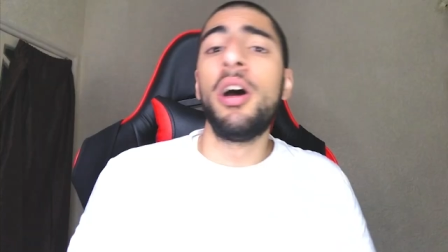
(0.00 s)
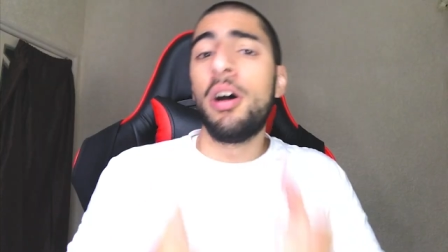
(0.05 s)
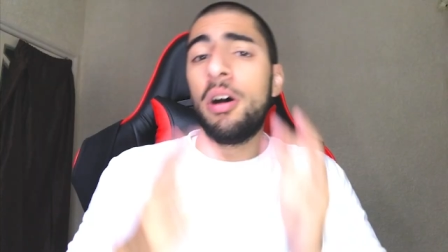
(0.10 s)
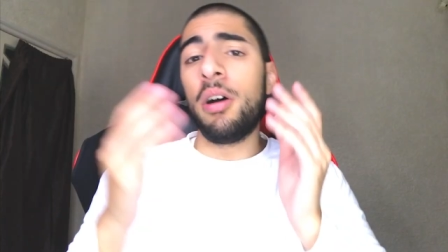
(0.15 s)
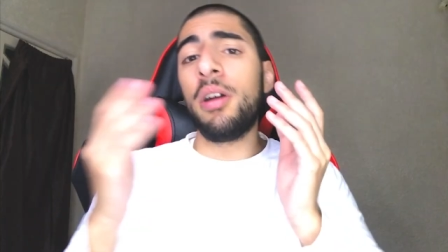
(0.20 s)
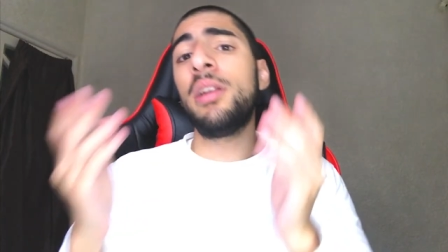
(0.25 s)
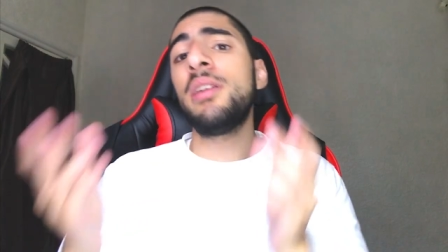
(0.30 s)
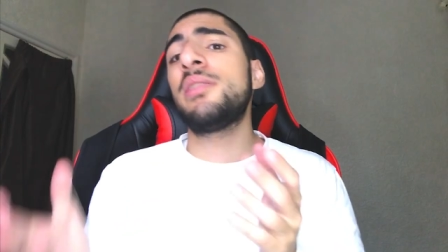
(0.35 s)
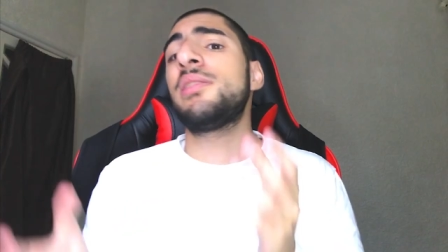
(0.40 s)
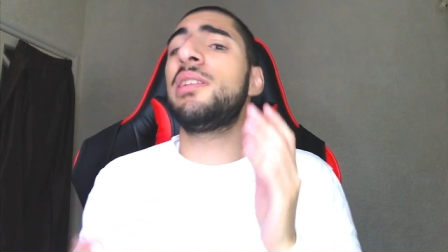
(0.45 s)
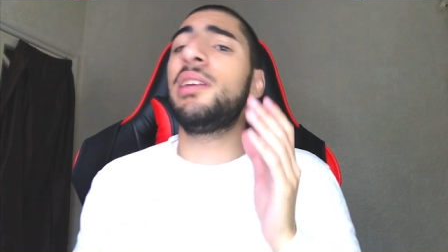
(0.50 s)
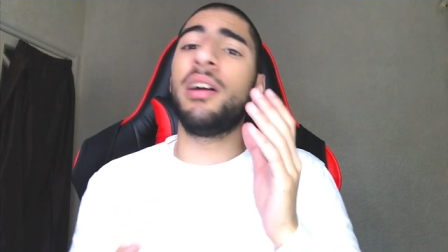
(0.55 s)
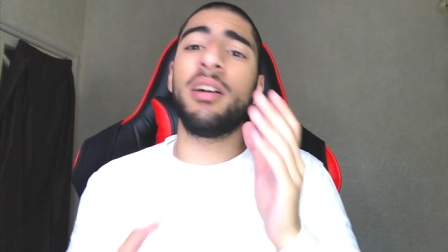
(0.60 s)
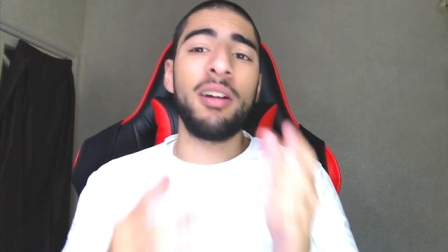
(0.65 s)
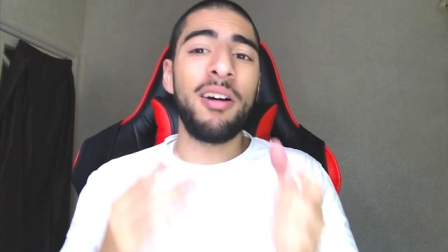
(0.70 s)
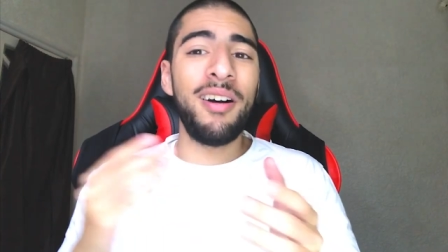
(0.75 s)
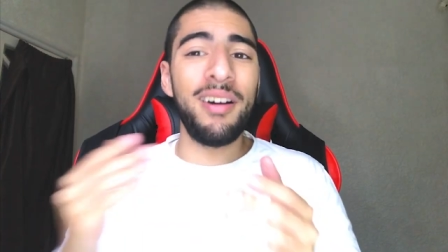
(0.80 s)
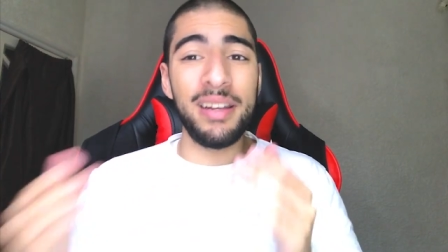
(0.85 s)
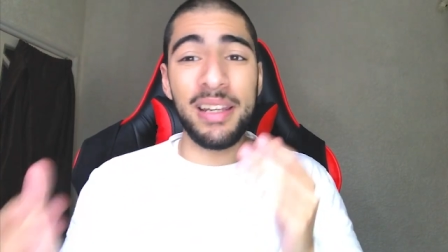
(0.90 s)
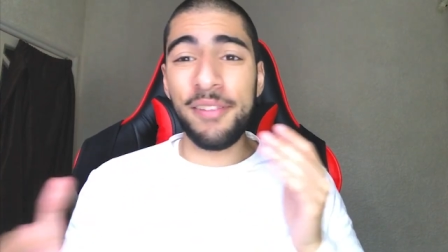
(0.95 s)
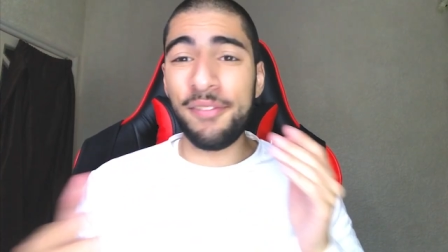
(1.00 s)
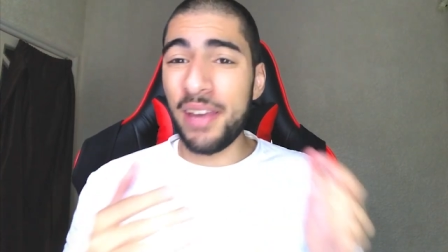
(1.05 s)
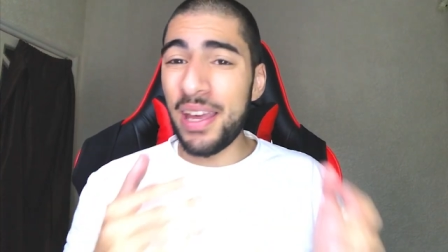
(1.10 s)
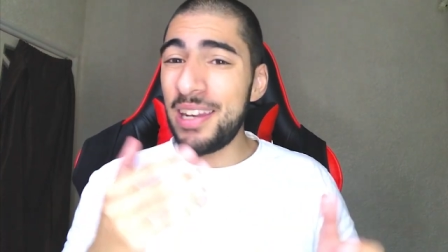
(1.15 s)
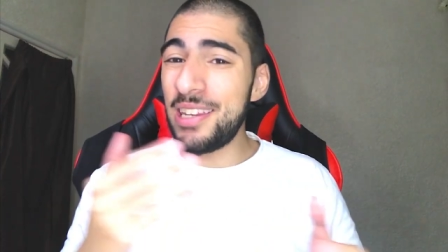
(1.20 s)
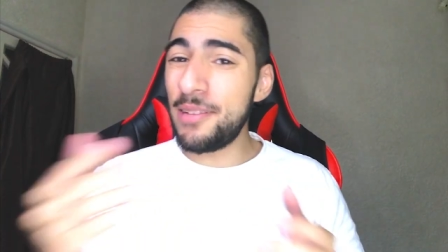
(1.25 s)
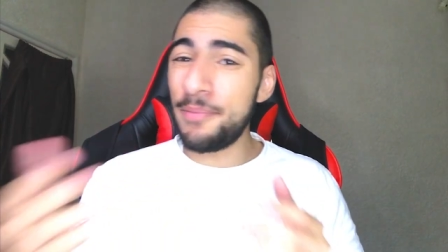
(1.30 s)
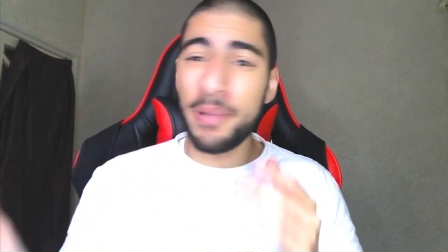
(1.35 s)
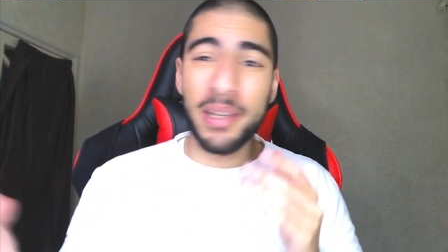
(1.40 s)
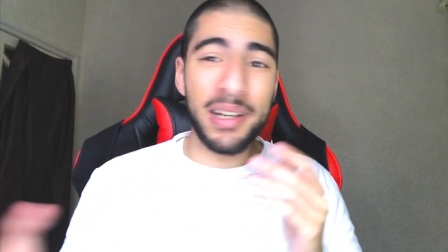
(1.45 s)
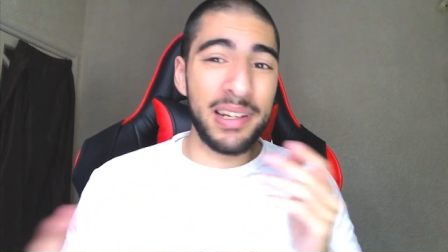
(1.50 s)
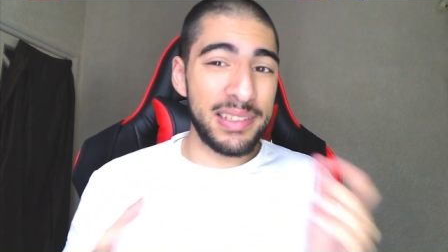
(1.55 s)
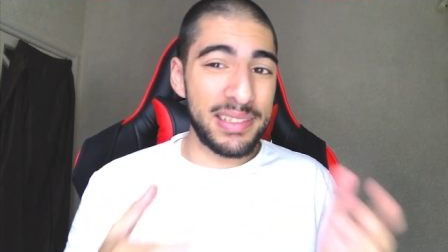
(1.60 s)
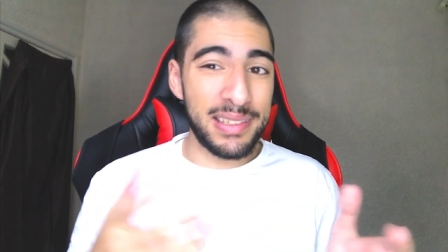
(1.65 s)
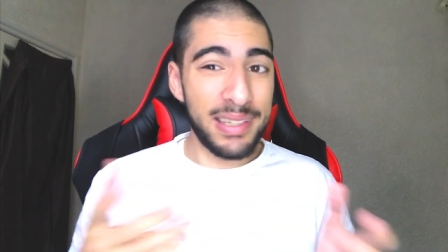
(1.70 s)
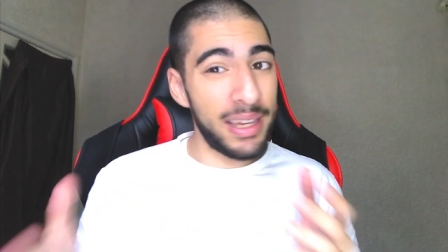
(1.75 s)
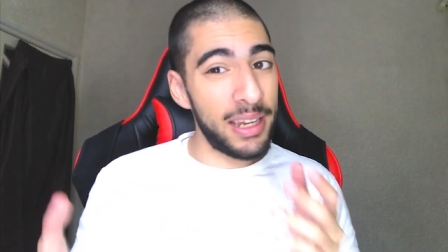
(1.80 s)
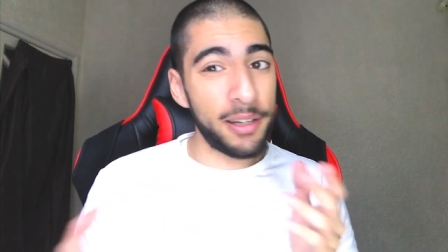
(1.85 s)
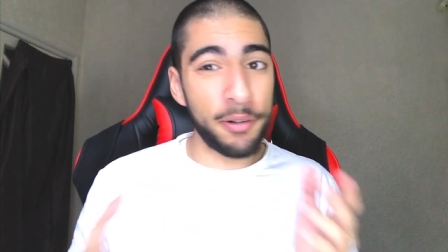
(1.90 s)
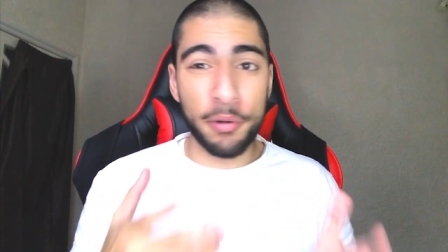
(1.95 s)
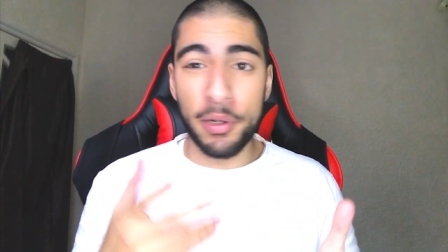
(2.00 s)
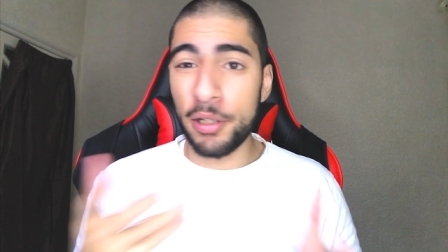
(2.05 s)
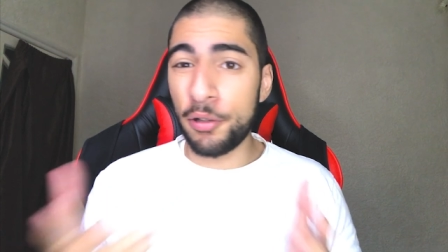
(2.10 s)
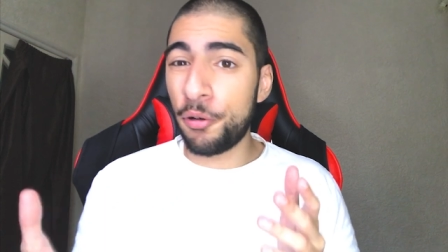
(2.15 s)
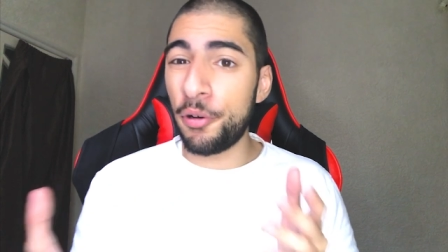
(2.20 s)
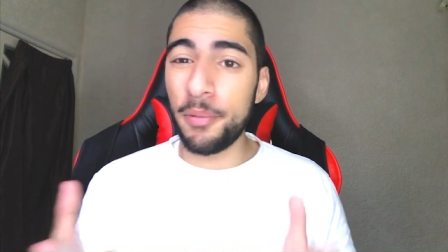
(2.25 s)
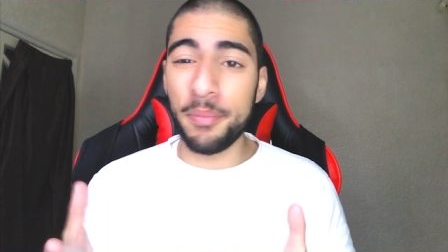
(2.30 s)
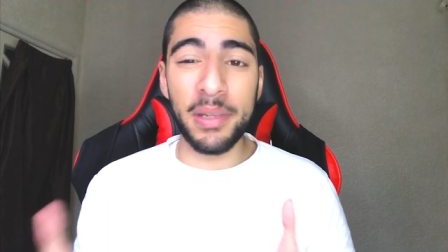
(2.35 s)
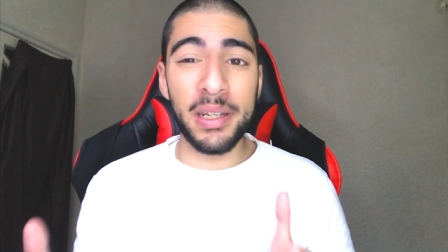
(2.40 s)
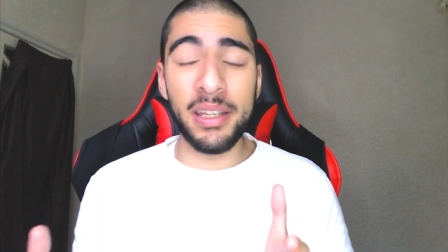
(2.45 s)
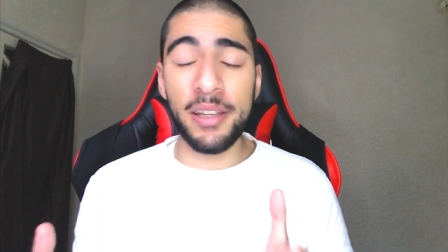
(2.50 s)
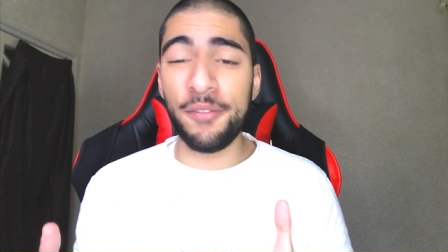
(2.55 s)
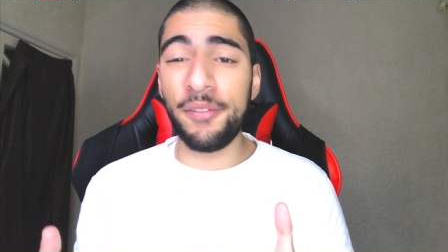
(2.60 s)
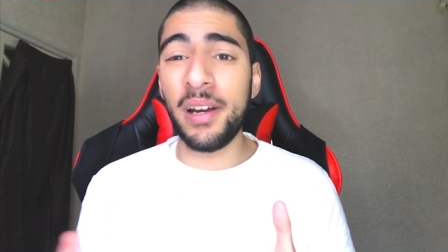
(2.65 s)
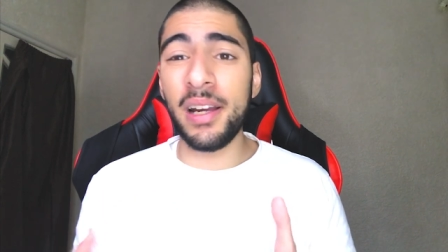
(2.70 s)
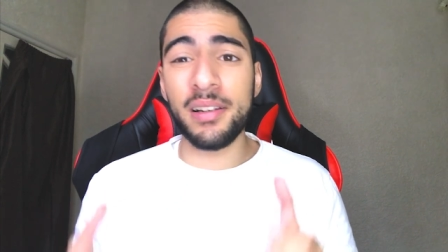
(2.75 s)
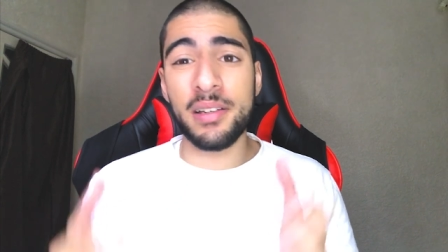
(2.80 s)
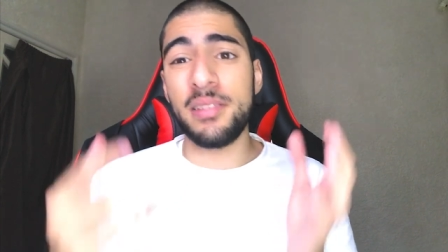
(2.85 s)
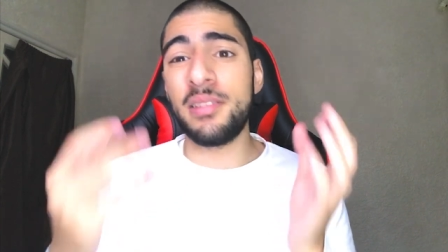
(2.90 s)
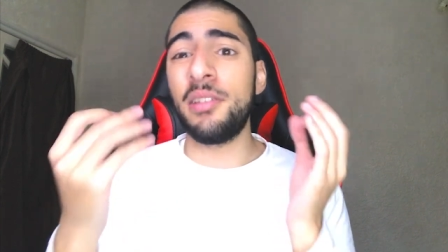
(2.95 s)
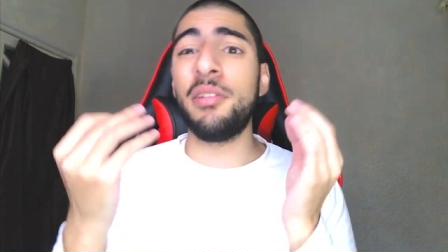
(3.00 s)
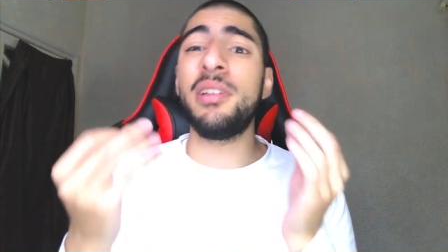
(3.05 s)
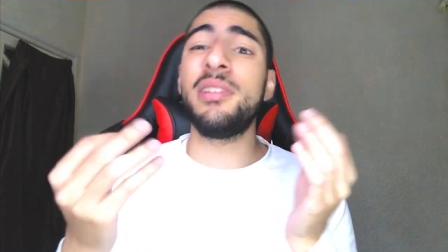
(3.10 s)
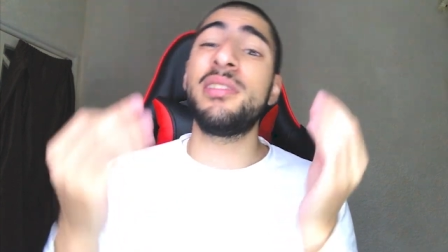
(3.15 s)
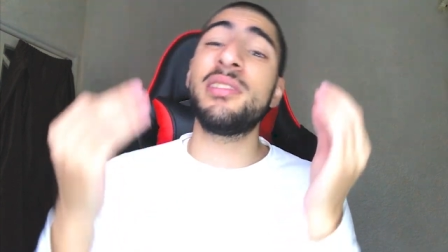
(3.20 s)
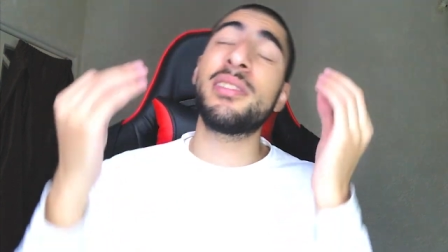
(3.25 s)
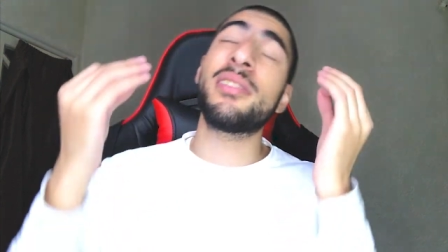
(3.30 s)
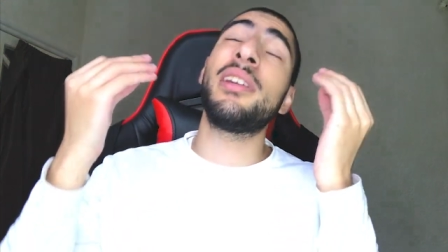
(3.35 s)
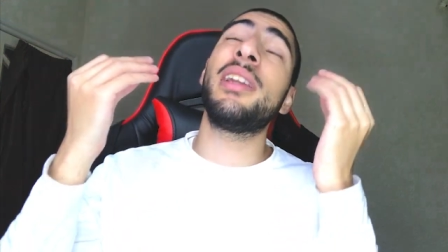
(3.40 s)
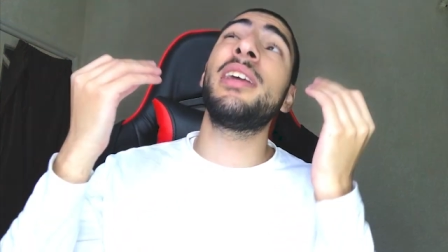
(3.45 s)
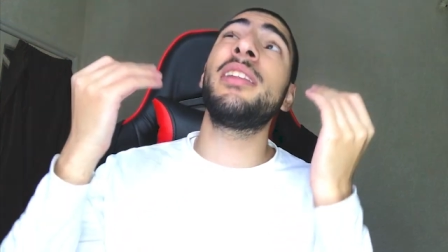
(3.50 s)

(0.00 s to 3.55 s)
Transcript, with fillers: Honestly, I can't leave any bit of tech or equipment nearby because I know he's just going